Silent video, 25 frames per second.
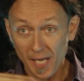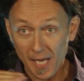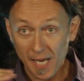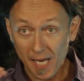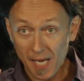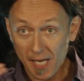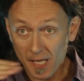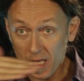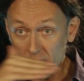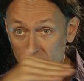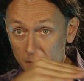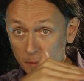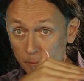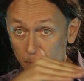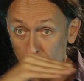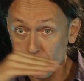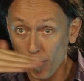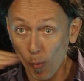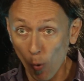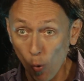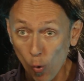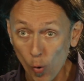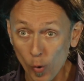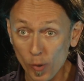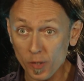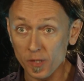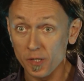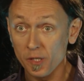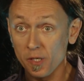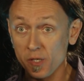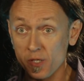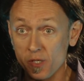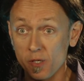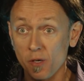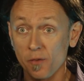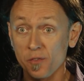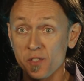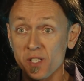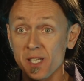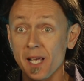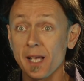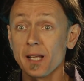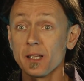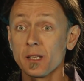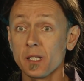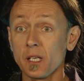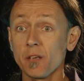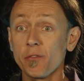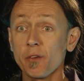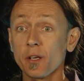in the borders of
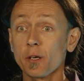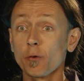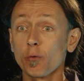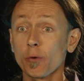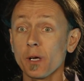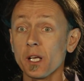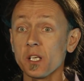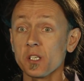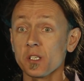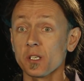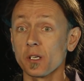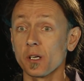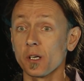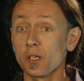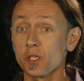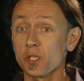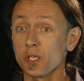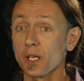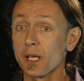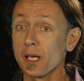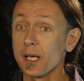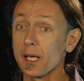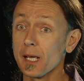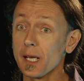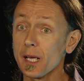scientific research,